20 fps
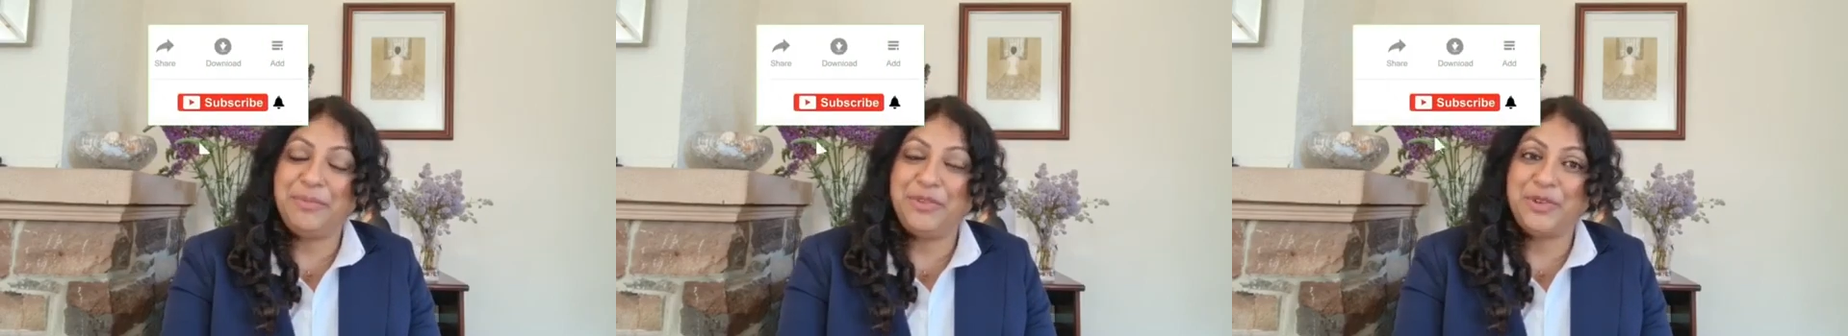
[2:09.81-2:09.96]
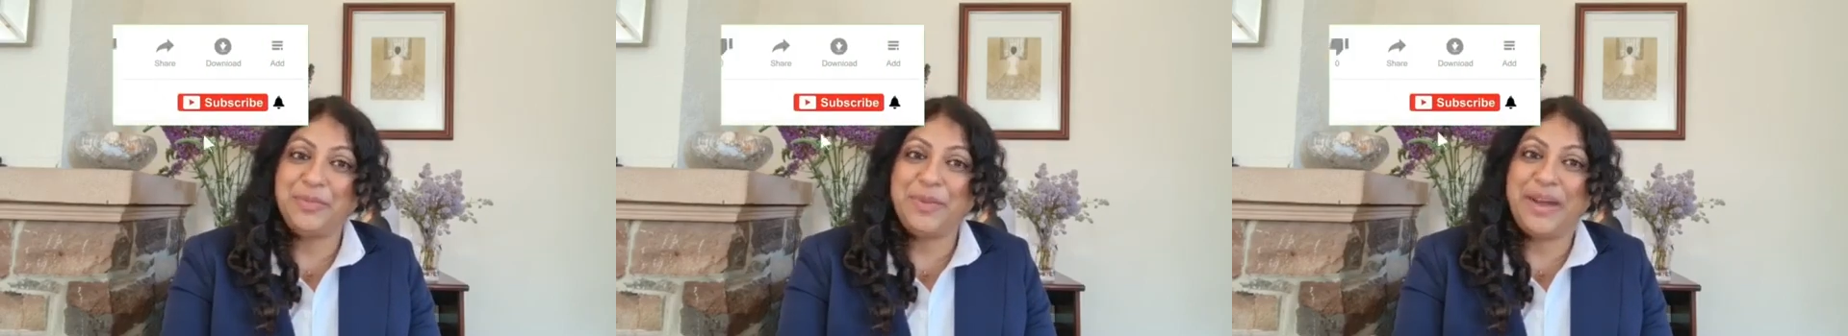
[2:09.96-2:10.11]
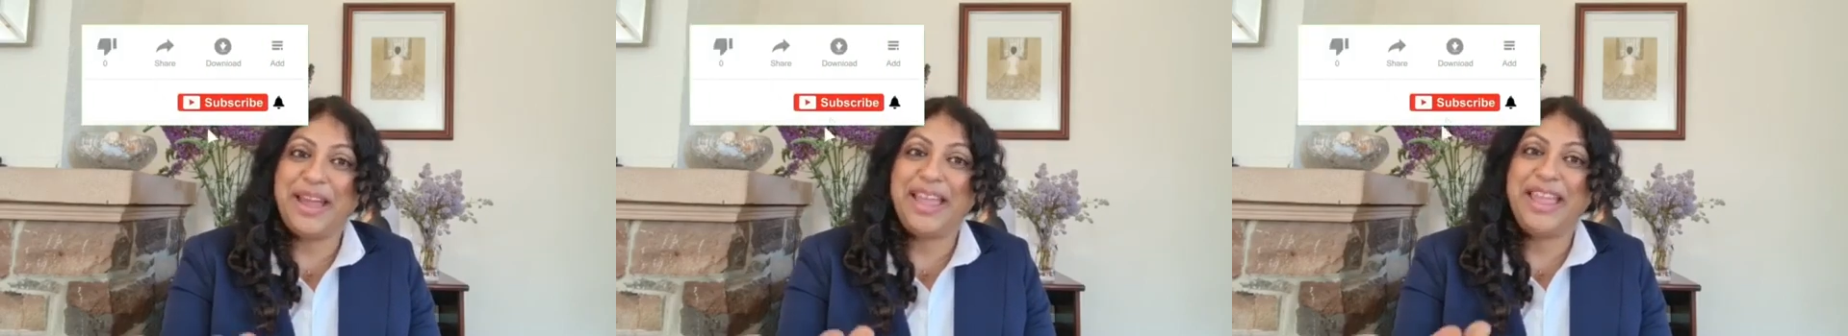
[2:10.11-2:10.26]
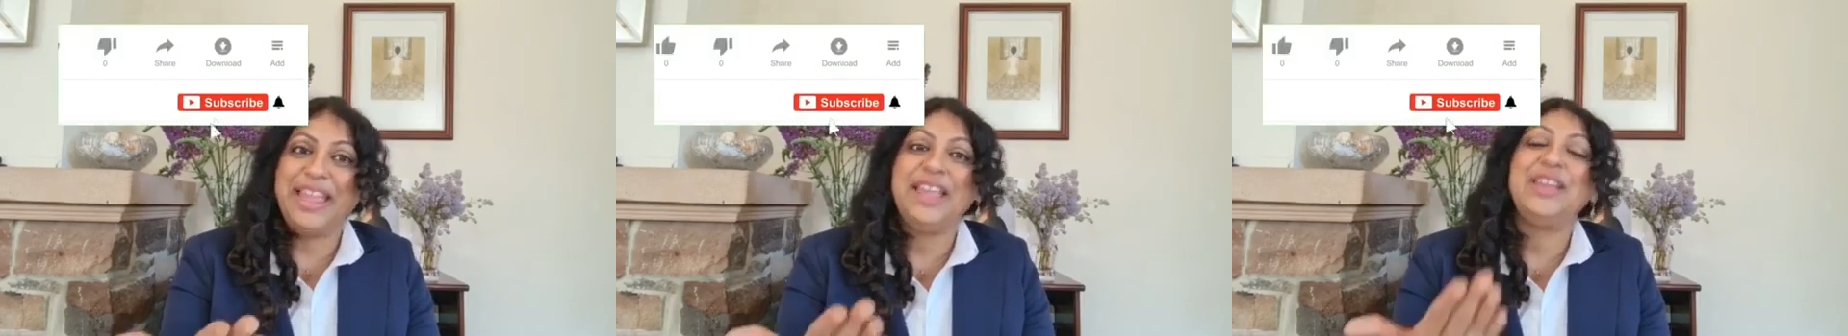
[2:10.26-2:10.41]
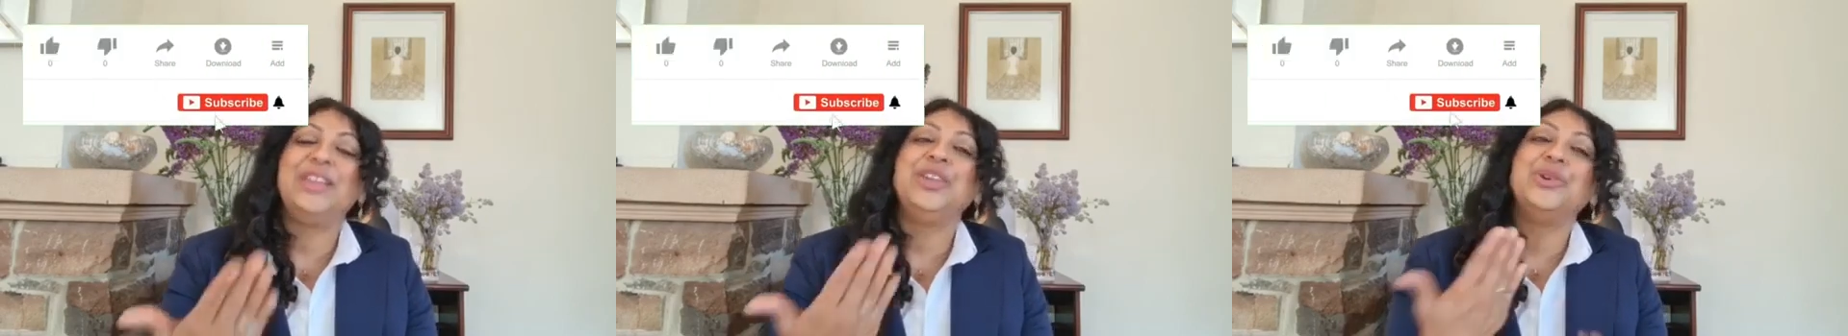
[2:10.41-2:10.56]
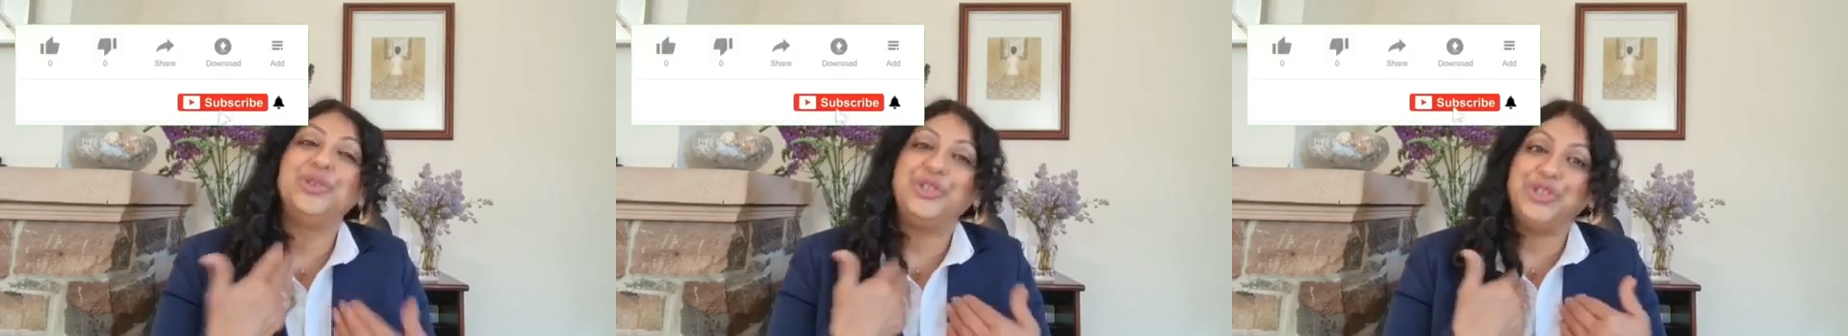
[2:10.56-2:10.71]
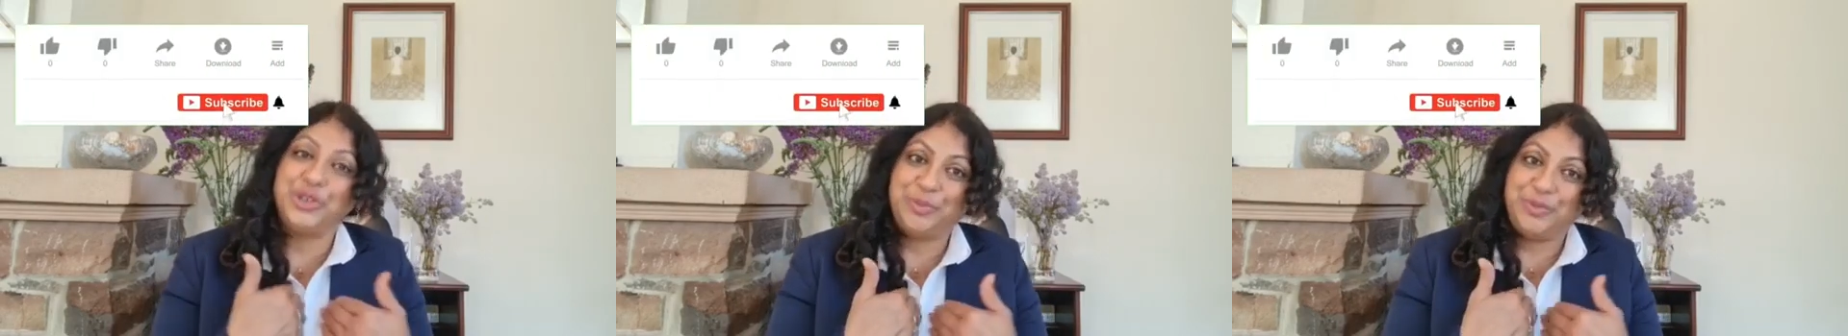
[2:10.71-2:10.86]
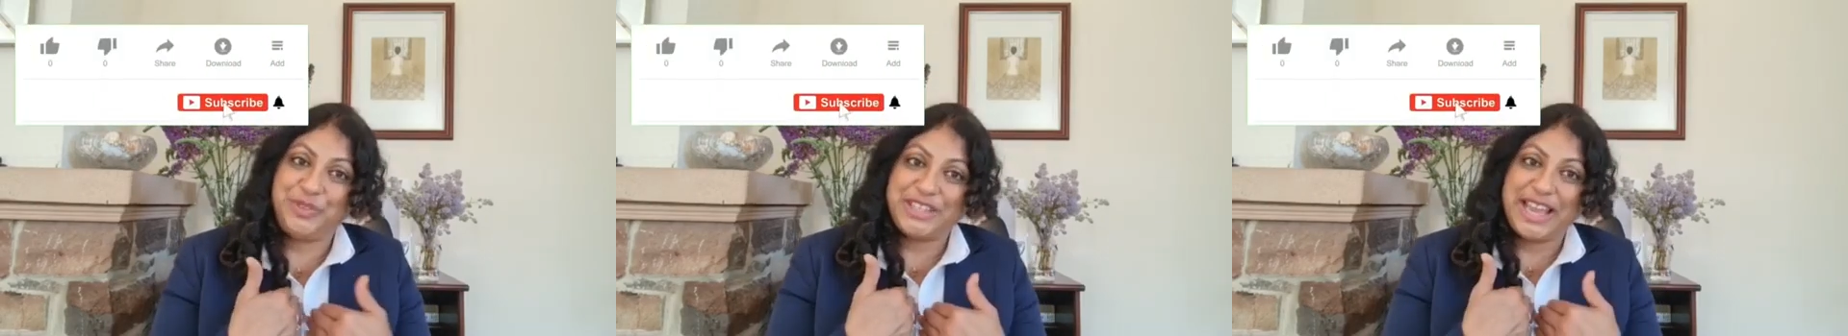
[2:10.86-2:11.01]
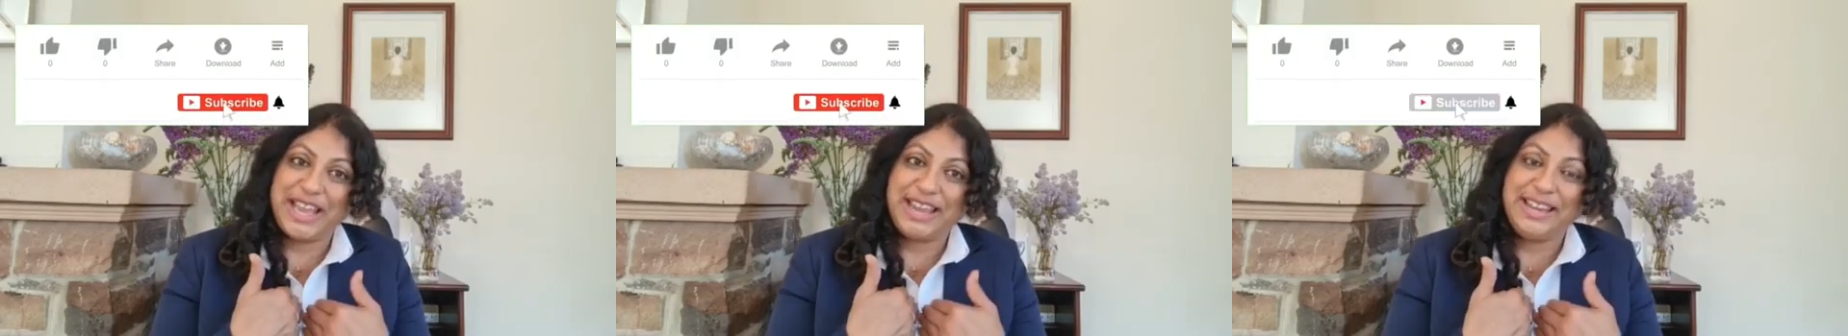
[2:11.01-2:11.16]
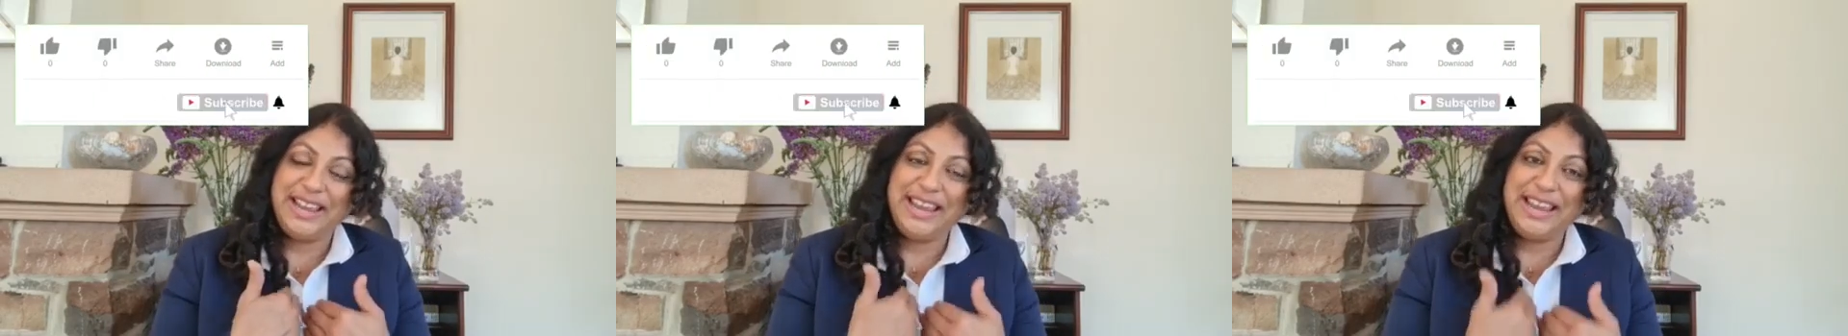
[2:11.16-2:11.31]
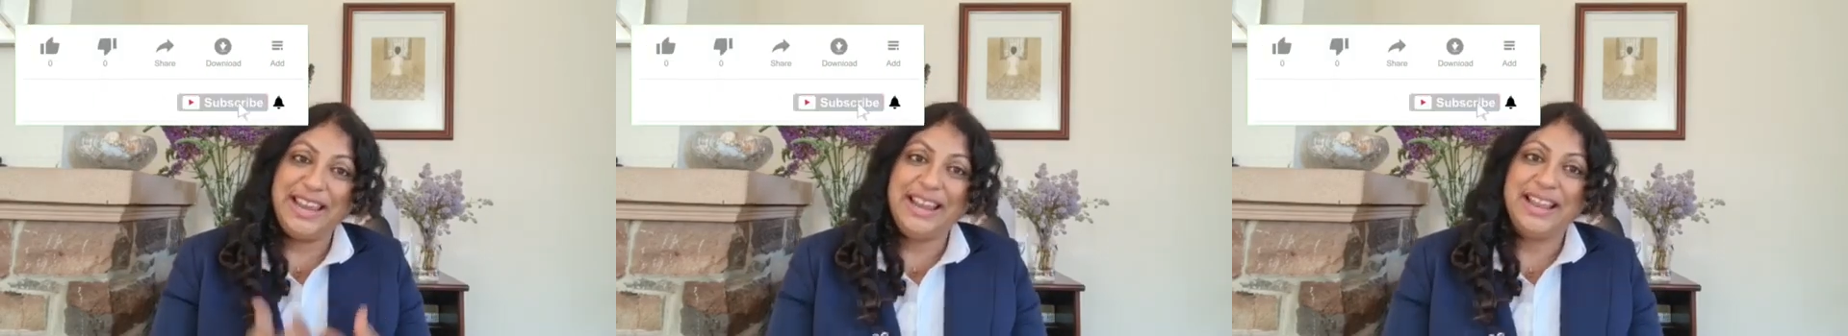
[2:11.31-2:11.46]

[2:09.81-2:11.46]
to my YouTube channel.